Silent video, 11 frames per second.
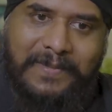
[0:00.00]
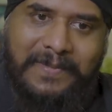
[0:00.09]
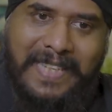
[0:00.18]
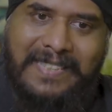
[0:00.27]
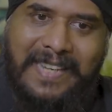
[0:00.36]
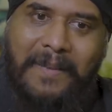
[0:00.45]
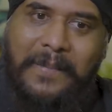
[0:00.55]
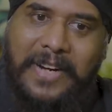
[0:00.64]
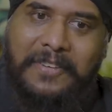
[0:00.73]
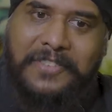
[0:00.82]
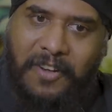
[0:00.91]
things that are
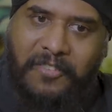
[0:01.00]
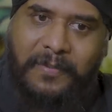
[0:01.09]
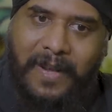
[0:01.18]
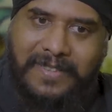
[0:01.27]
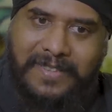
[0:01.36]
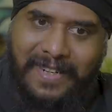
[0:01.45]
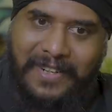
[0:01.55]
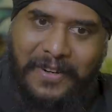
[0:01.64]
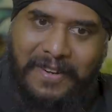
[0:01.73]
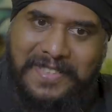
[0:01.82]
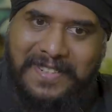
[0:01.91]
made of soft plastic,
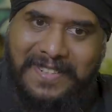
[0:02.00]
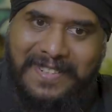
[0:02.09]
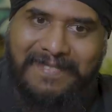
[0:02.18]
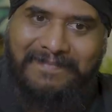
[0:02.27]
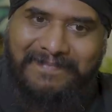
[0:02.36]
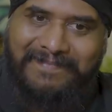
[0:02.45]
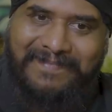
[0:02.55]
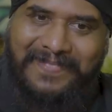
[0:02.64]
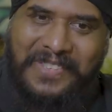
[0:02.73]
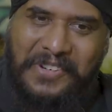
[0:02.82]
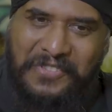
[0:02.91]
you have a certain
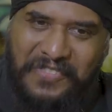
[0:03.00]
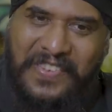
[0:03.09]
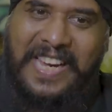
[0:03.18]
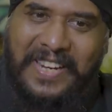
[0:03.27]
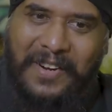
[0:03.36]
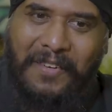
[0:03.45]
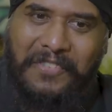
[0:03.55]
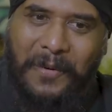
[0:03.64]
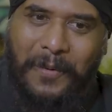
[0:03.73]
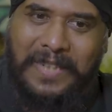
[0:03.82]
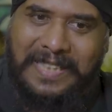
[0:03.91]
feel of
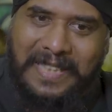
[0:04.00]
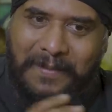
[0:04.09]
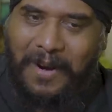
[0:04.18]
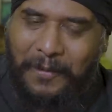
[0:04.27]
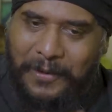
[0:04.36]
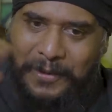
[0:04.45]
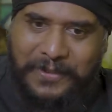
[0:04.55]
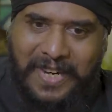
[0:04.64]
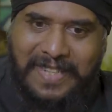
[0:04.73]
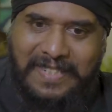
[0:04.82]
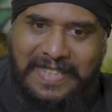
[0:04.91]
holding them. How do you
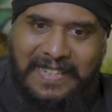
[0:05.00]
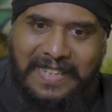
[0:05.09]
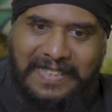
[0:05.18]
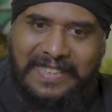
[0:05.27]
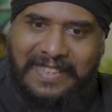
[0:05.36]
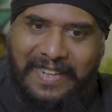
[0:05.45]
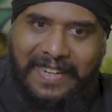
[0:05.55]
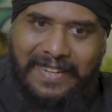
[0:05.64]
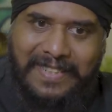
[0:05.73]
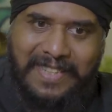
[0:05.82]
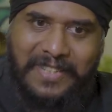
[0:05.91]
translate that digitally
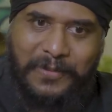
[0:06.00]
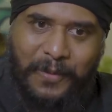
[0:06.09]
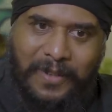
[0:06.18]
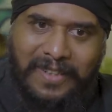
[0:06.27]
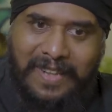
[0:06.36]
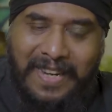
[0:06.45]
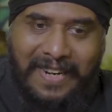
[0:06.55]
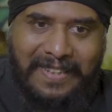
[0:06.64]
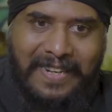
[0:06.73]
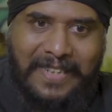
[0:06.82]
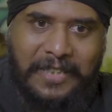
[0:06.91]
is what
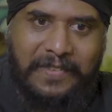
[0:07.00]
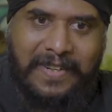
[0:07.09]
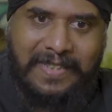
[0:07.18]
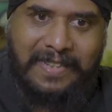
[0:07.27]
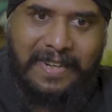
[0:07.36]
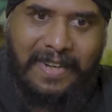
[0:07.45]
led to the design